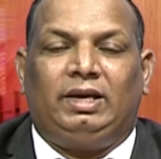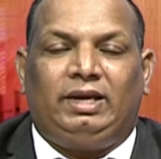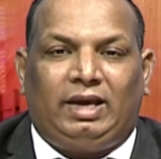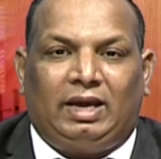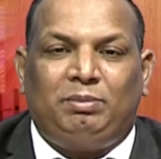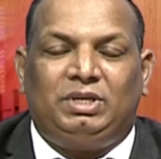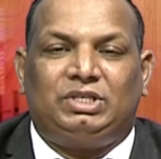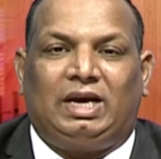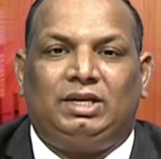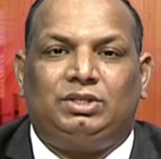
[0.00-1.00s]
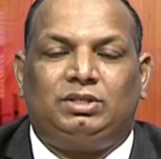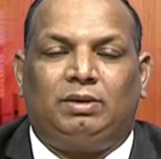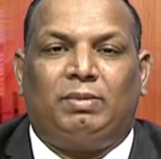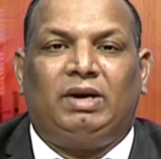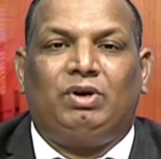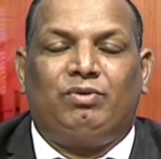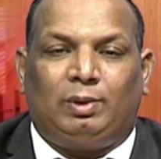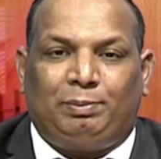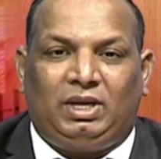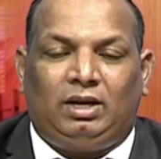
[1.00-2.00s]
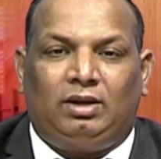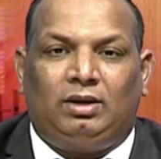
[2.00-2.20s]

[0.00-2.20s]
can be challenged by way of appeal